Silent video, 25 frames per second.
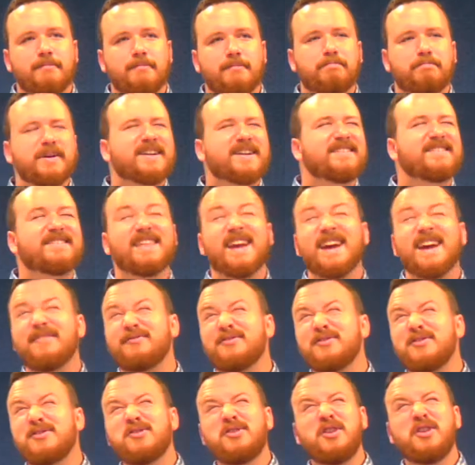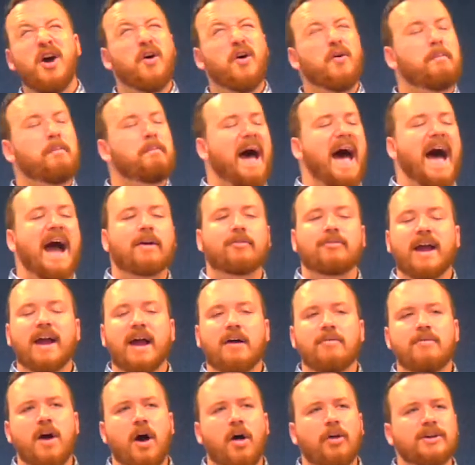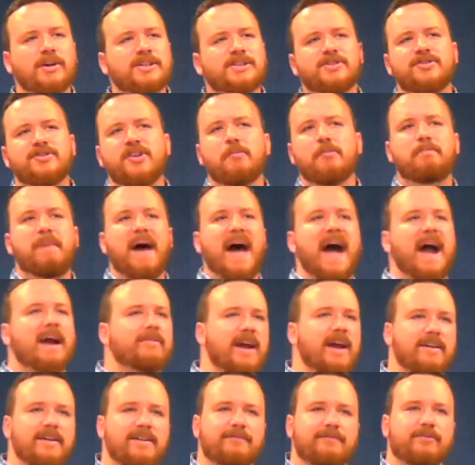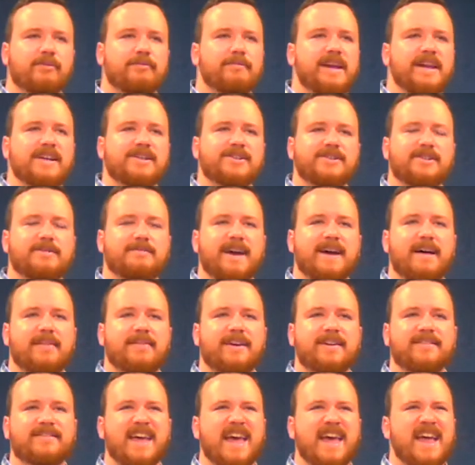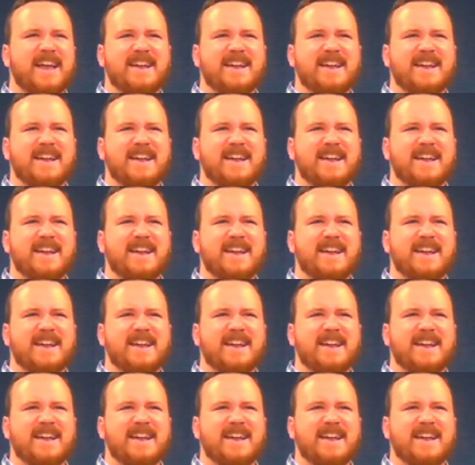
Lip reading: because they have no background knowledge, no background information about this.